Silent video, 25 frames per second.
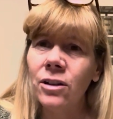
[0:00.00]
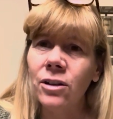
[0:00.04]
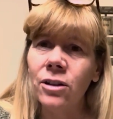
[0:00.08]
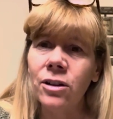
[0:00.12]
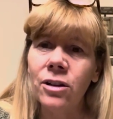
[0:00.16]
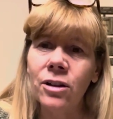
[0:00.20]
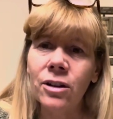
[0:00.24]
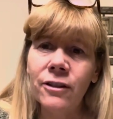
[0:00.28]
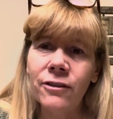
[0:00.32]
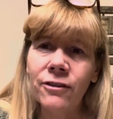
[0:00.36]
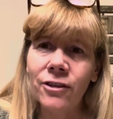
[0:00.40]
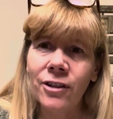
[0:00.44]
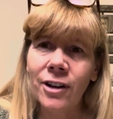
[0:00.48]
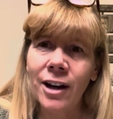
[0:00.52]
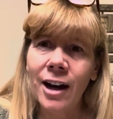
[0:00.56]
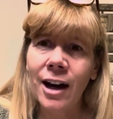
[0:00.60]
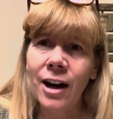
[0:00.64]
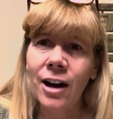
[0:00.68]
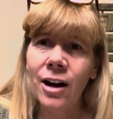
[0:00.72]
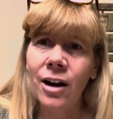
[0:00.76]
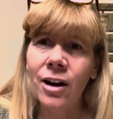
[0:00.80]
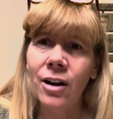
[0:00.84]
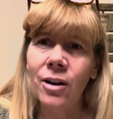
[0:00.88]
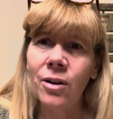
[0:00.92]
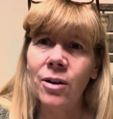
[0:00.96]
look for
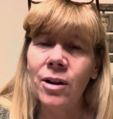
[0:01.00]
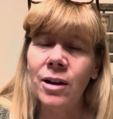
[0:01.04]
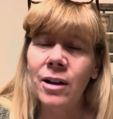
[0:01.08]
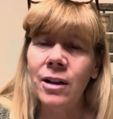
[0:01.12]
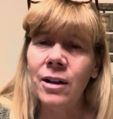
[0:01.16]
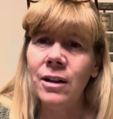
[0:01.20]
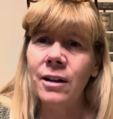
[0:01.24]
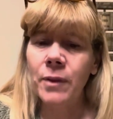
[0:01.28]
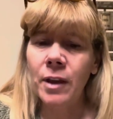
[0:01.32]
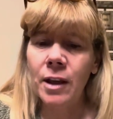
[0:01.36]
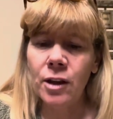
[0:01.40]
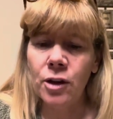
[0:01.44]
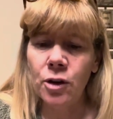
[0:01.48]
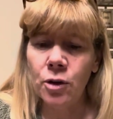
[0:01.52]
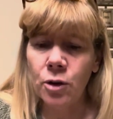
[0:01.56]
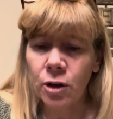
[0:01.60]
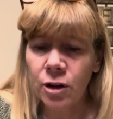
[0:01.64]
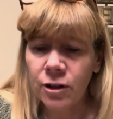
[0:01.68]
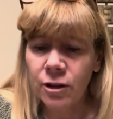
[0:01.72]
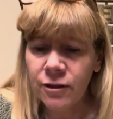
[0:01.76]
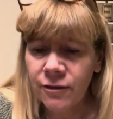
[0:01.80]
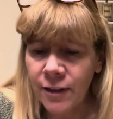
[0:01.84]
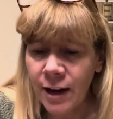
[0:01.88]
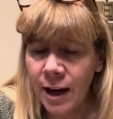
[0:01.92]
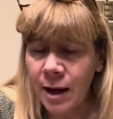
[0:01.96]
how
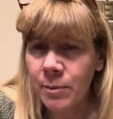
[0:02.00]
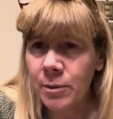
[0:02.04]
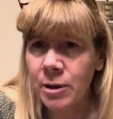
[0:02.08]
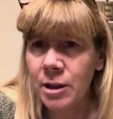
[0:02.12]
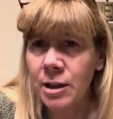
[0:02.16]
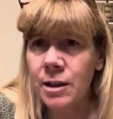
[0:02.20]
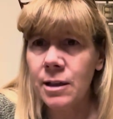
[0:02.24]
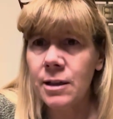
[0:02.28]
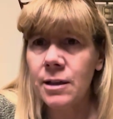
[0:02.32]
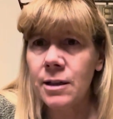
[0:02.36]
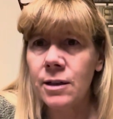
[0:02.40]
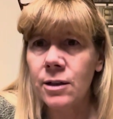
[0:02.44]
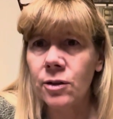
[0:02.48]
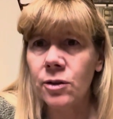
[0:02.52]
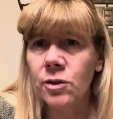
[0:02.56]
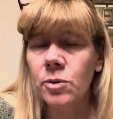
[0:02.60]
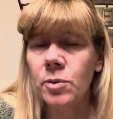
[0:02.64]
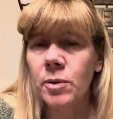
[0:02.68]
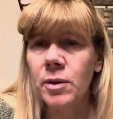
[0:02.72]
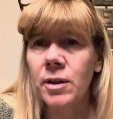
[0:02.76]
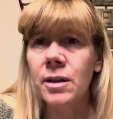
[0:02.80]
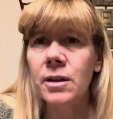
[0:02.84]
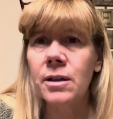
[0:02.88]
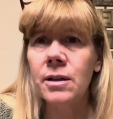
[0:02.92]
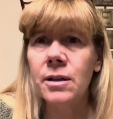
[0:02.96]
your family deals
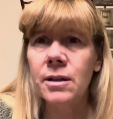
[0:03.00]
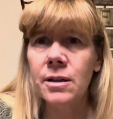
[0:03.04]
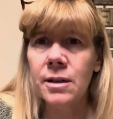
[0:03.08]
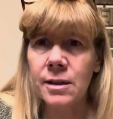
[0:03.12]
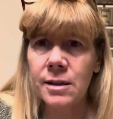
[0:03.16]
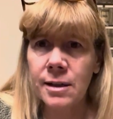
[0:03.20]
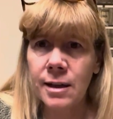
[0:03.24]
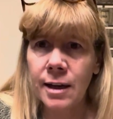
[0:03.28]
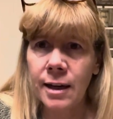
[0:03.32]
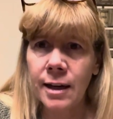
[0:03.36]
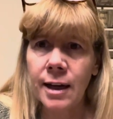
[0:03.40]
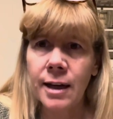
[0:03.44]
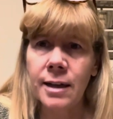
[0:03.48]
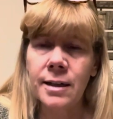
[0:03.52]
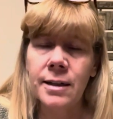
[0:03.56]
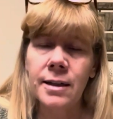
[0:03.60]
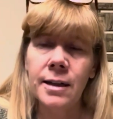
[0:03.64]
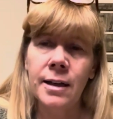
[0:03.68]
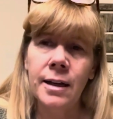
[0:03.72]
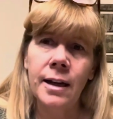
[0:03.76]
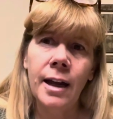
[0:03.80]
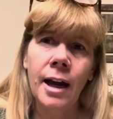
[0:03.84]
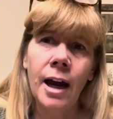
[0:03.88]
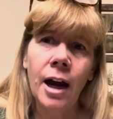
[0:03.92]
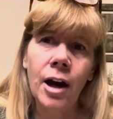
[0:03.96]
with
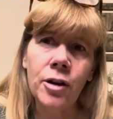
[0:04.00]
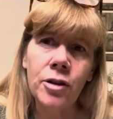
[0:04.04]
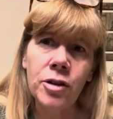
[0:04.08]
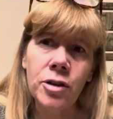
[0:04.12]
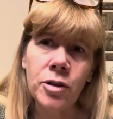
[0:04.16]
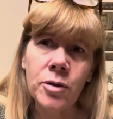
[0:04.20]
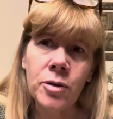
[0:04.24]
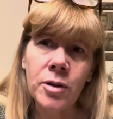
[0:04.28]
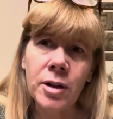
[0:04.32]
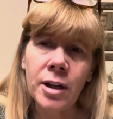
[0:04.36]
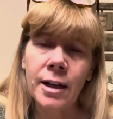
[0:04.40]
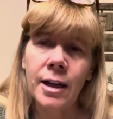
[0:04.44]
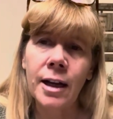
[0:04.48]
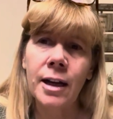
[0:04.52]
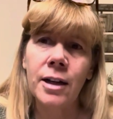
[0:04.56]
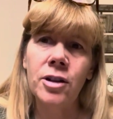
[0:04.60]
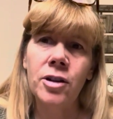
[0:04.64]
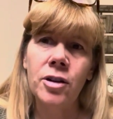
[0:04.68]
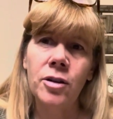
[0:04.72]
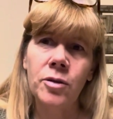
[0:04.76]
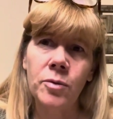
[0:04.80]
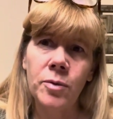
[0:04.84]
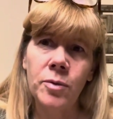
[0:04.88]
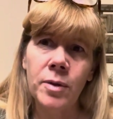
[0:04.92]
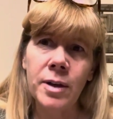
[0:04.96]
disconnecting and how you
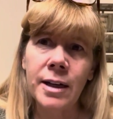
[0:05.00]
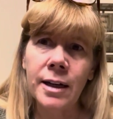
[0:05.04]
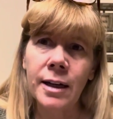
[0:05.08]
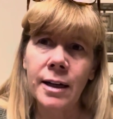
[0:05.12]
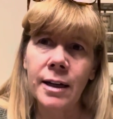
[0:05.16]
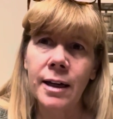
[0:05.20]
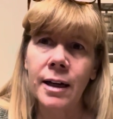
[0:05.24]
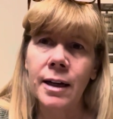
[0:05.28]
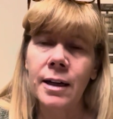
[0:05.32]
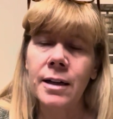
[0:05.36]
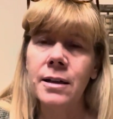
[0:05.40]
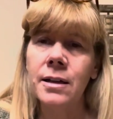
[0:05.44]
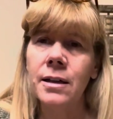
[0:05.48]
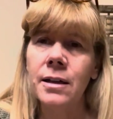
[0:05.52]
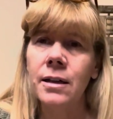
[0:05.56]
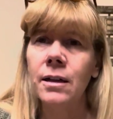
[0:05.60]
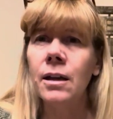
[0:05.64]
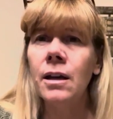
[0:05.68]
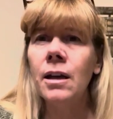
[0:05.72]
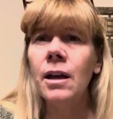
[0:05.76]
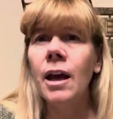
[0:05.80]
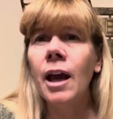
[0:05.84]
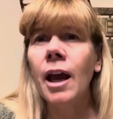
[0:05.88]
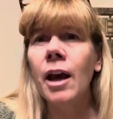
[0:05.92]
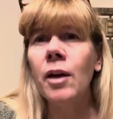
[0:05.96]
connect and reconnect and
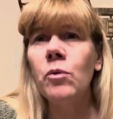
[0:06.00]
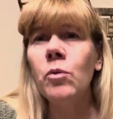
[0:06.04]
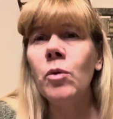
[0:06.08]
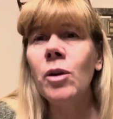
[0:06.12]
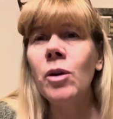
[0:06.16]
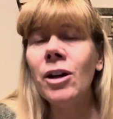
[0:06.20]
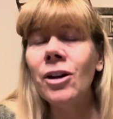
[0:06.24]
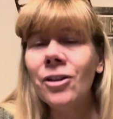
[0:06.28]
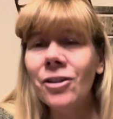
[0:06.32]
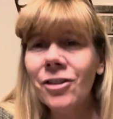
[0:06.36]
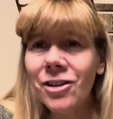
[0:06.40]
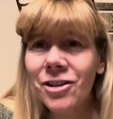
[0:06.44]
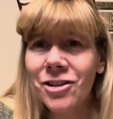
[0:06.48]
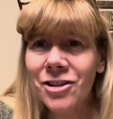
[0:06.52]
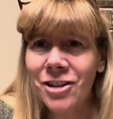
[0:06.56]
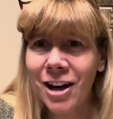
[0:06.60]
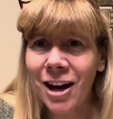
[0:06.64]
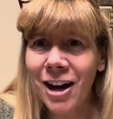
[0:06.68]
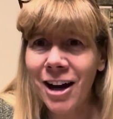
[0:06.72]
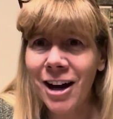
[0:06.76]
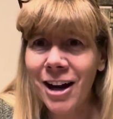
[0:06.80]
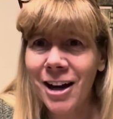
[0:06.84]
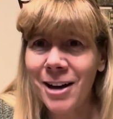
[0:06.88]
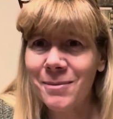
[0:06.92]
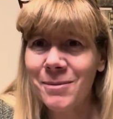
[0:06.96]
and when are the
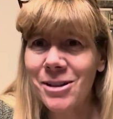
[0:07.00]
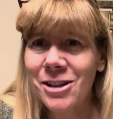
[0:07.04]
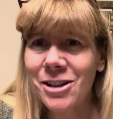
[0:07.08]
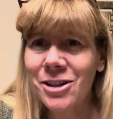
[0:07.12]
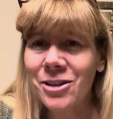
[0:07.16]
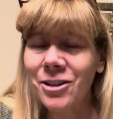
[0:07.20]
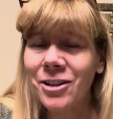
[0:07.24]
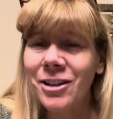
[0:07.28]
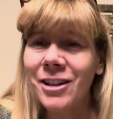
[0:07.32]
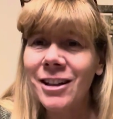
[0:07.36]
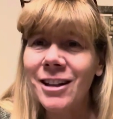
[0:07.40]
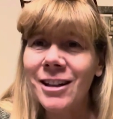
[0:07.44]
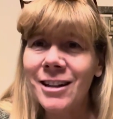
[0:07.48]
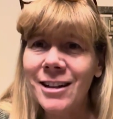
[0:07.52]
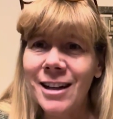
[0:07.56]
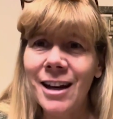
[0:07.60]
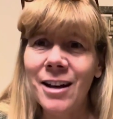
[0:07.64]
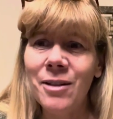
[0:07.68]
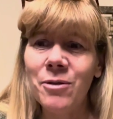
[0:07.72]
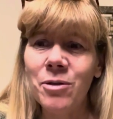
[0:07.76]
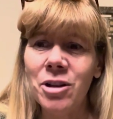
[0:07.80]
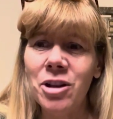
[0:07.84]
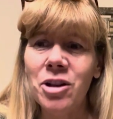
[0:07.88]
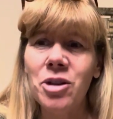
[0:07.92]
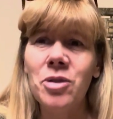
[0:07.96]
times during the
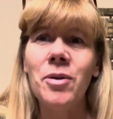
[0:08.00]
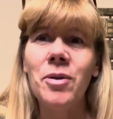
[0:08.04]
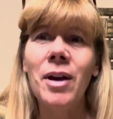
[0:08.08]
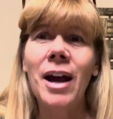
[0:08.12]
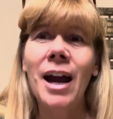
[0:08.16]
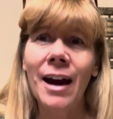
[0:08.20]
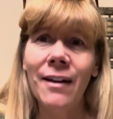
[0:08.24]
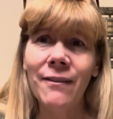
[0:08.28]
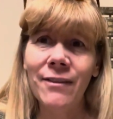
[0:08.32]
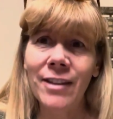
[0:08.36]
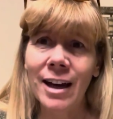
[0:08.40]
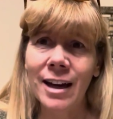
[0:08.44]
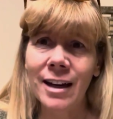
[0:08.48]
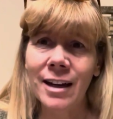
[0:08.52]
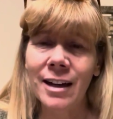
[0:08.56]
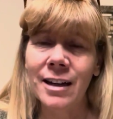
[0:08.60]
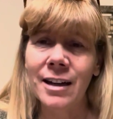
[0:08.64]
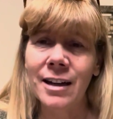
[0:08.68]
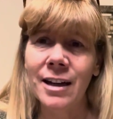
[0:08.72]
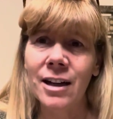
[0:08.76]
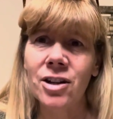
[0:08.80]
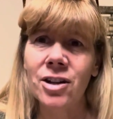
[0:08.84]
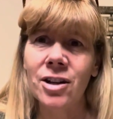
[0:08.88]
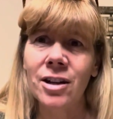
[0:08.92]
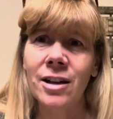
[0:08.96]
day when you have that
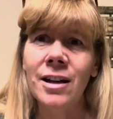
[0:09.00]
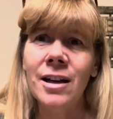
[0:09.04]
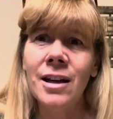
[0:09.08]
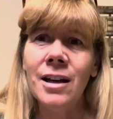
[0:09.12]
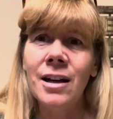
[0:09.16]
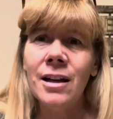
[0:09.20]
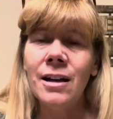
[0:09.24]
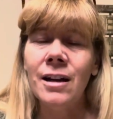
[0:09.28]
connection